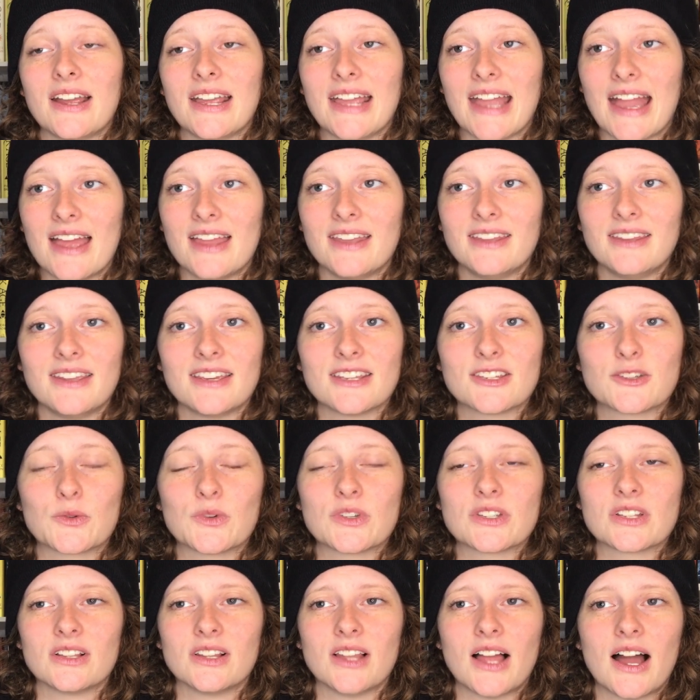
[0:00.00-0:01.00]
Again, this
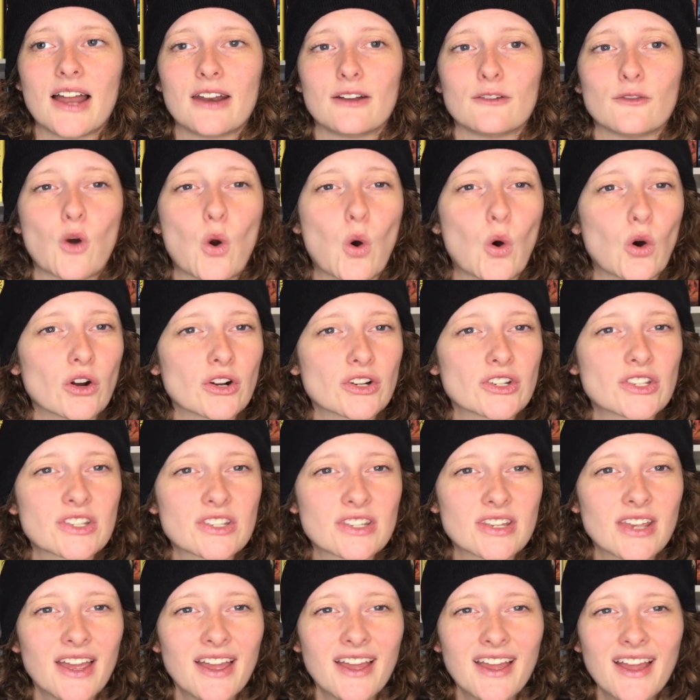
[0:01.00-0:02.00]
was a lot of
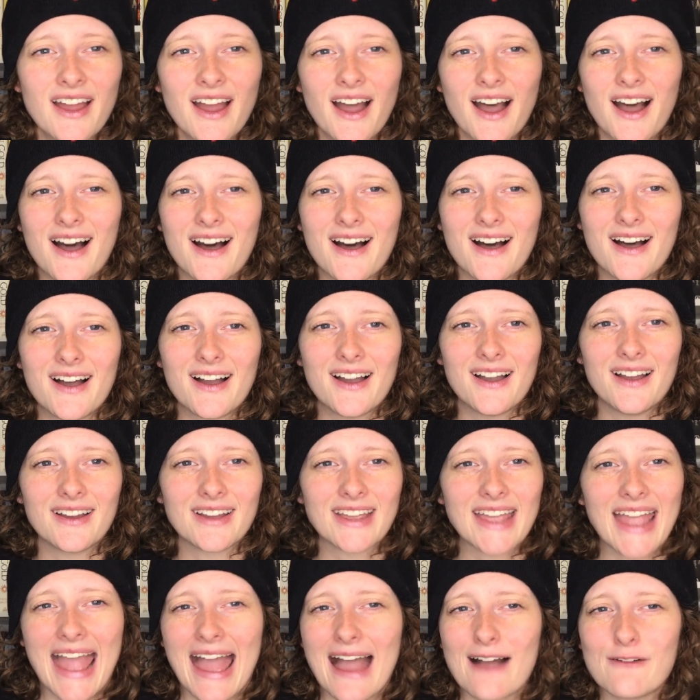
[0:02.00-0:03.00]
horse
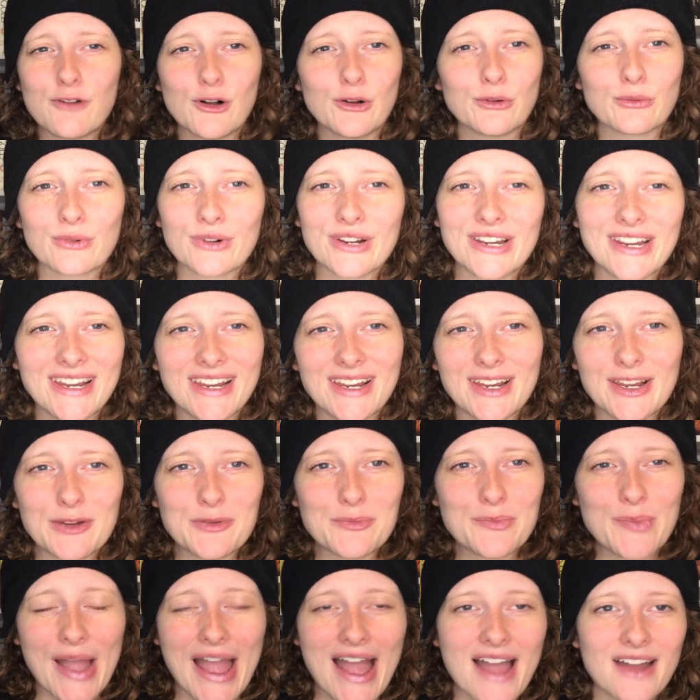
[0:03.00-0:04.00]
uh, cavalry
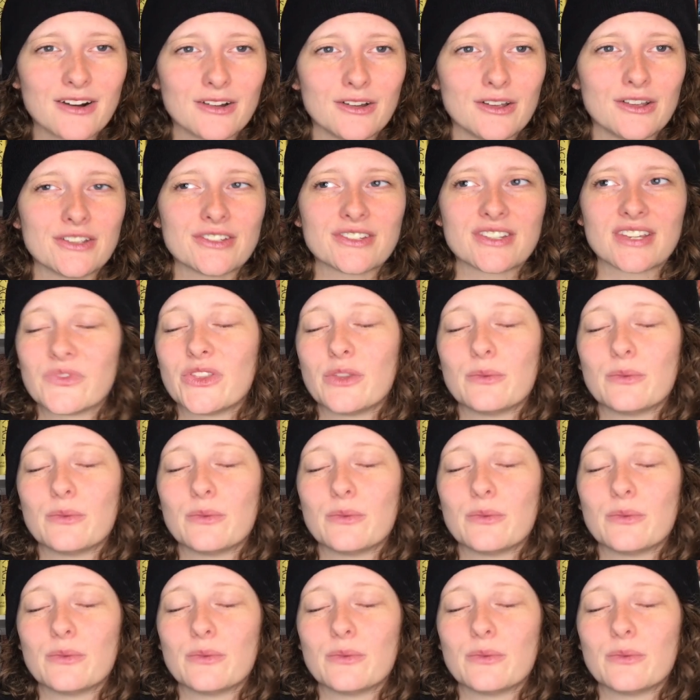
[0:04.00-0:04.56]
battles.